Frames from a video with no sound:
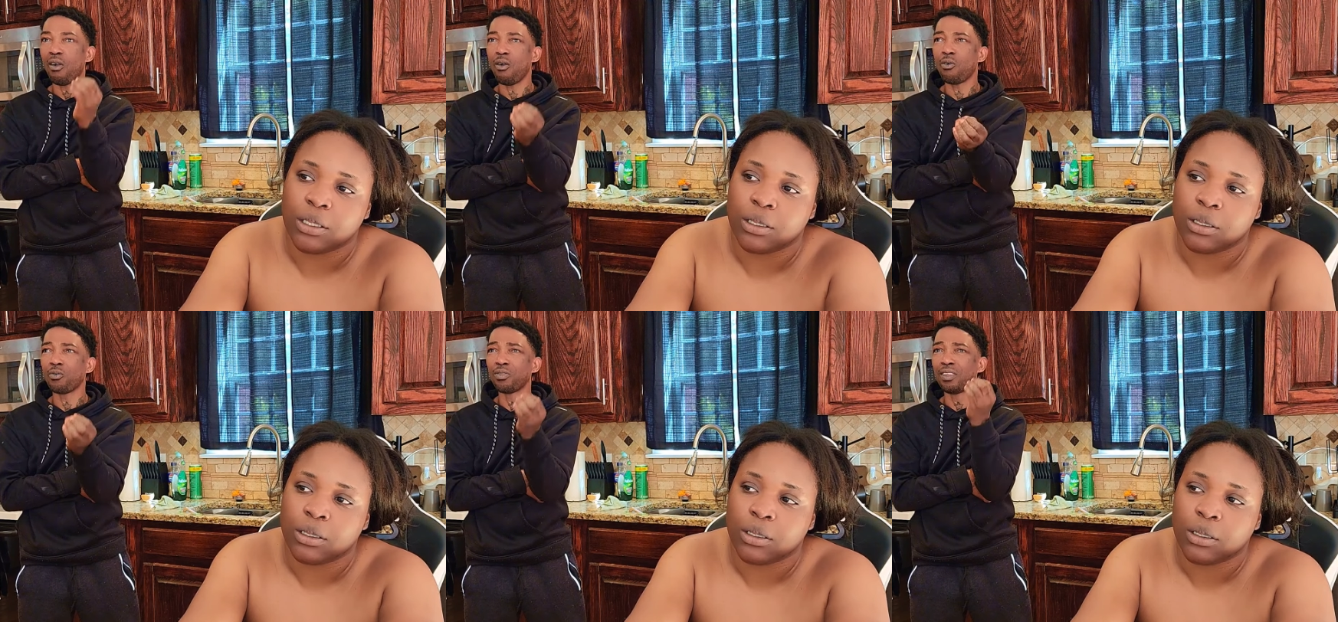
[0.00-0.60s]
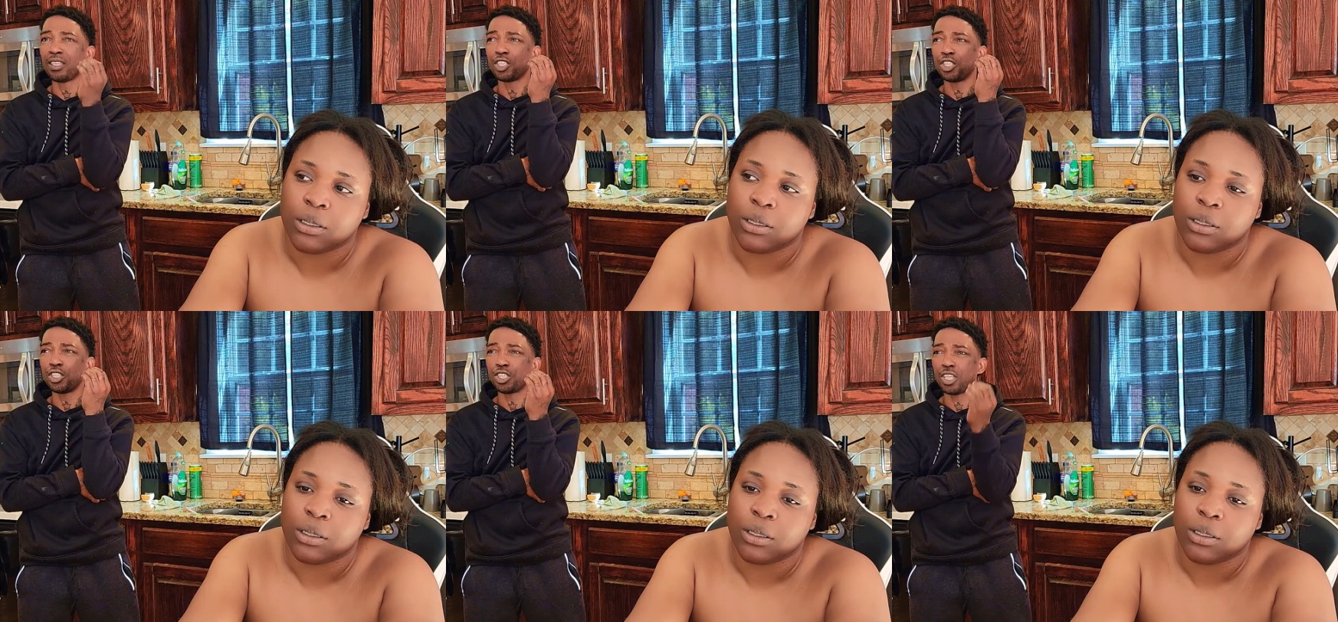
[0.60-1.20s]
Speaker 1: how the
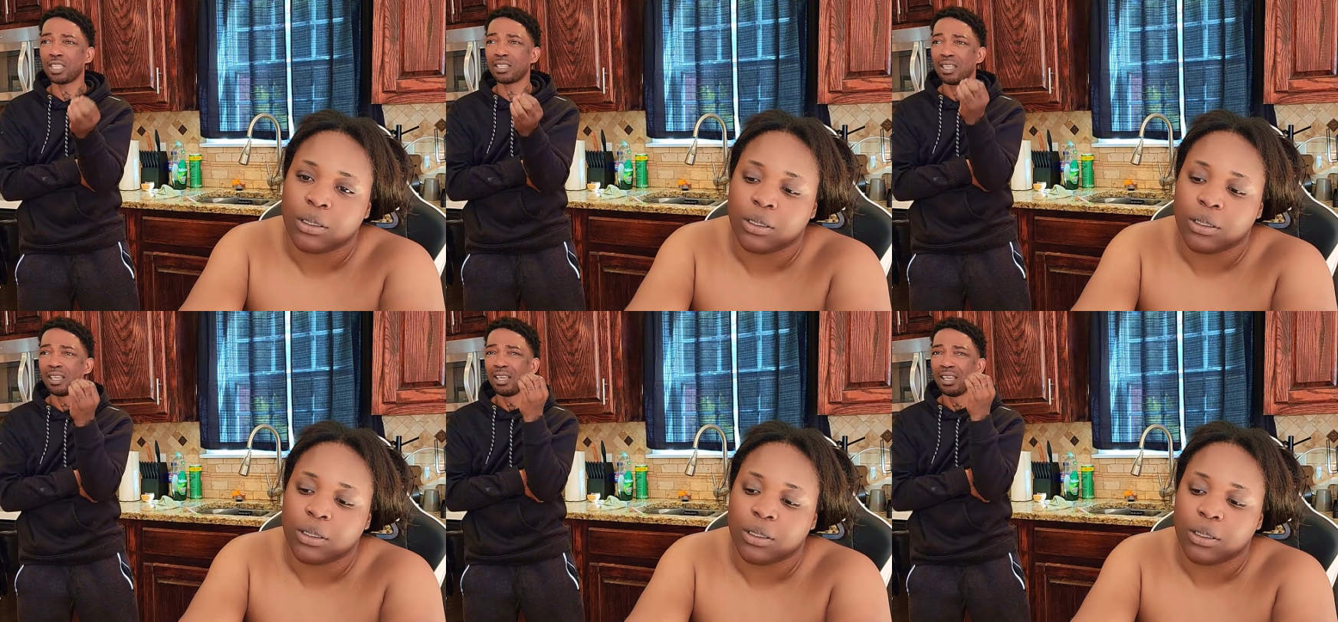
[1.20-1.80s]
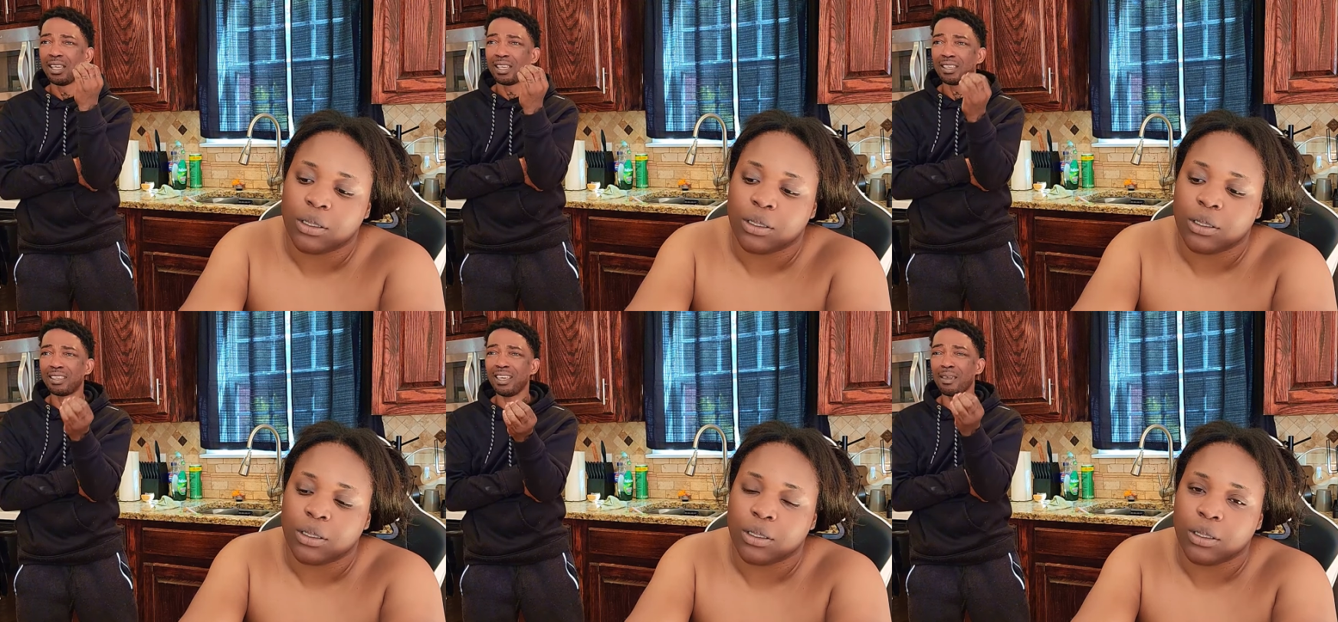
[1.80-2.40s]
shit
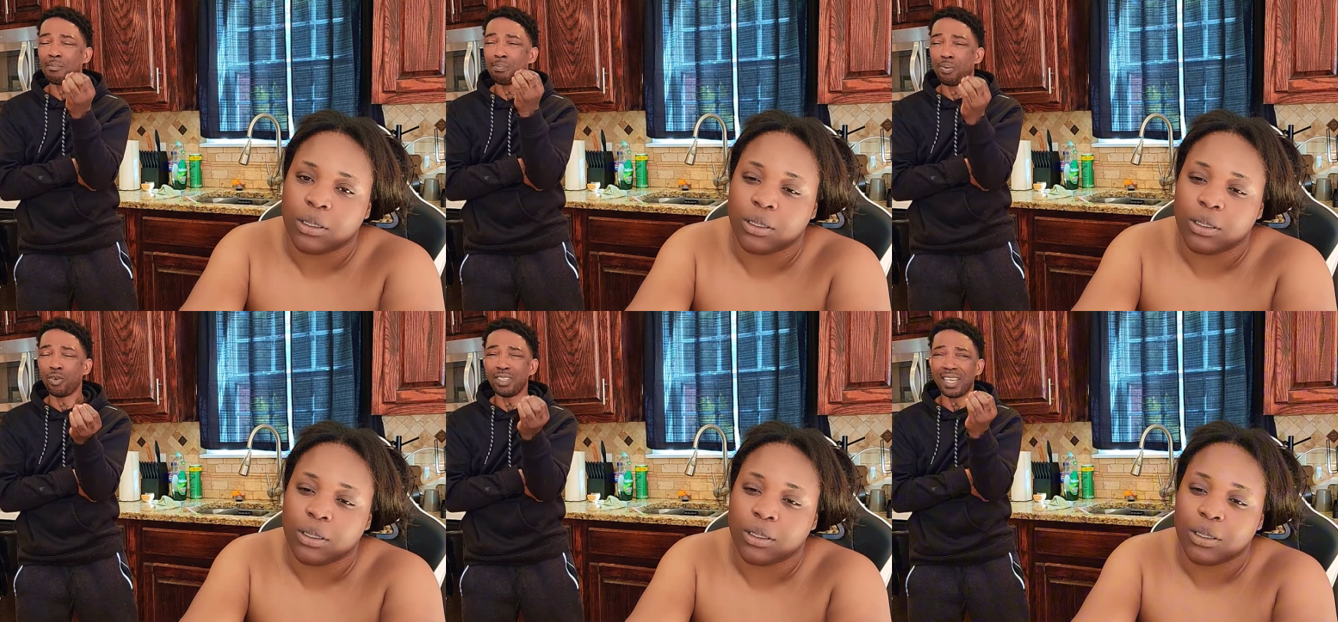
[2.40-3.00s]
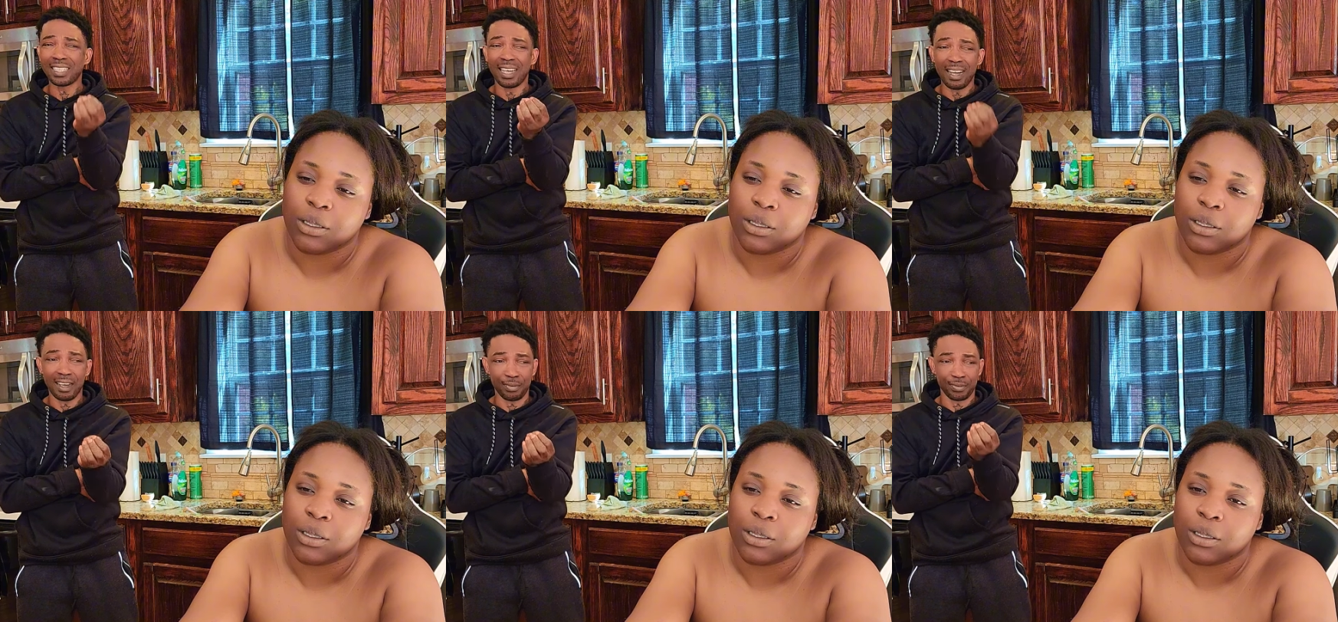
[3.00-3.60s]
king pulled that
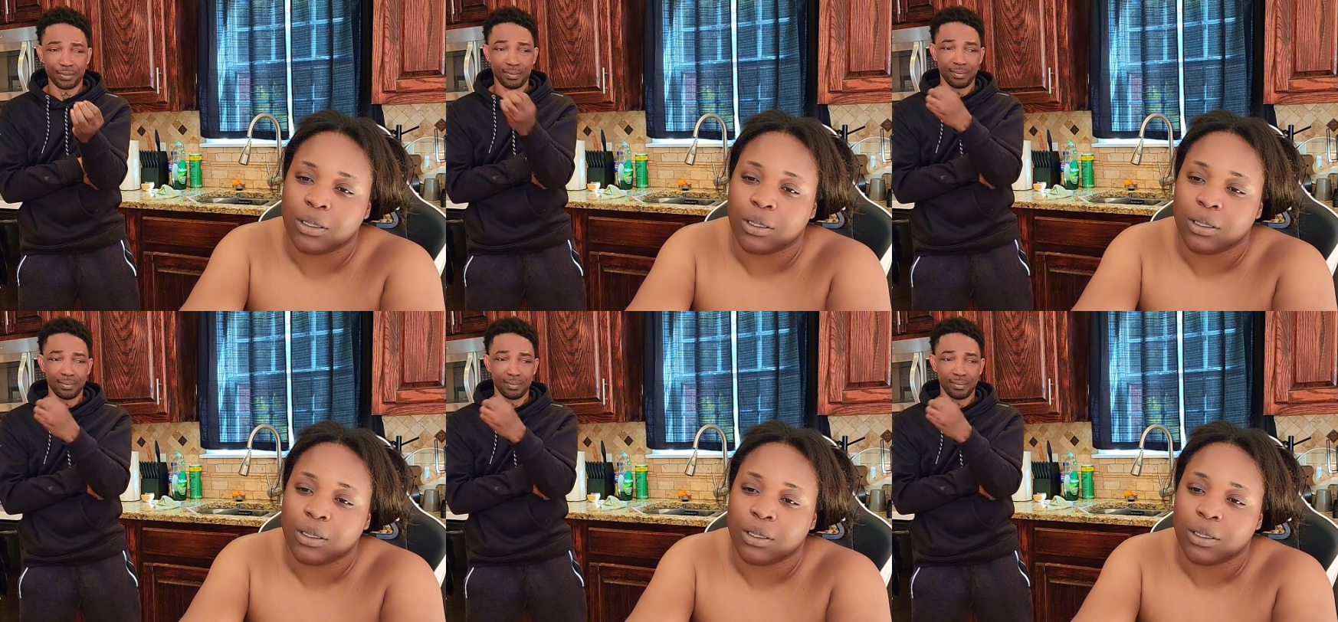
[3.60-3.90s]
off.